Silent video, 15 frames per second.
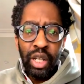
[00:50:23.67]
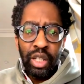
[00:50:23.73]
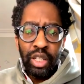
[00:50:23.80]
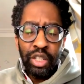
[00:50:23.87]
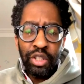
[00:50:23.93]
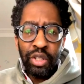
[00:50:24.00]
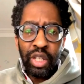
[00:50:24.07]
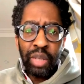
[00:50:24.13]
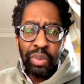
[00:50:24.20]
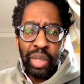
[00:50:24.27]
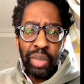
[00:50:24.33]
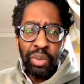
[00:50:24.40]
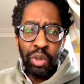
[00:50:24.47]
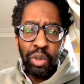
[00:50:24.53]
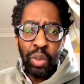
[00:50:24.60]
You do get
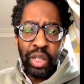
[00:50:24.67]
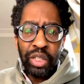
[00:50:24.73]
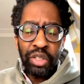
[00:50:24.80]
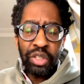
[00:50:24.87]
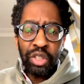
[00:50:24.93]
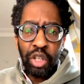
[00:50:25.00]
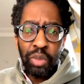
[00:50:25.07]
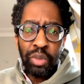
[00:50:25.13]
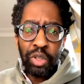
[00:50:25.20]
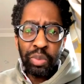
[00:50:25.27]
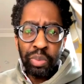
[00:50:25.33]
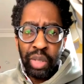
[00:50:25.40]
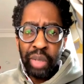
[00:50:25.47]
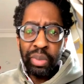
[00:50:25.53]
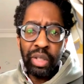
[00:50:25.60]
people who waste so
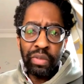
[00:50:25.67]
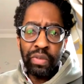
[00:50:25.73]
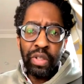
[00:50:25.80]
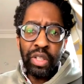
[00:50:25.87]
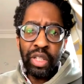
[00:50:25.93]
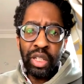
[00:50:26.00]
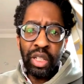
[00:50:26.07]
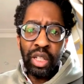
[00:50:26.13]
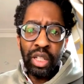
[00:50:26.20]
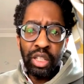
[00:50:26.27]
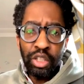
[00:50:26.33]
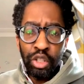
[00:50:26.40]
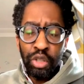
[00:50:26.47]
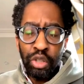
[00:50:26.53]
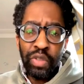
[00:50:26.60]
much public funding,
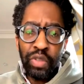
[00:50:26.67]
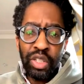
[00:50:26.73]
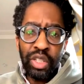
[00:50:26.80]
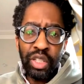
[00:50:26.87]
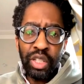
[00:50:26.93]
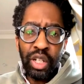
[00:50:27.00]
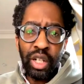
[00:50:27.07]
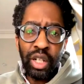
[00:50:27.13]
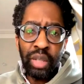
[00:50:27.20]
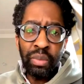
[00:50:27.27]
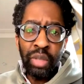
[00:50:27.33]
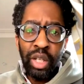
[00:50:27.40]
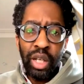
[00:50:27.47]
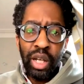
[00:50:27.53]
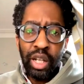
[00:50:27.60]
university time,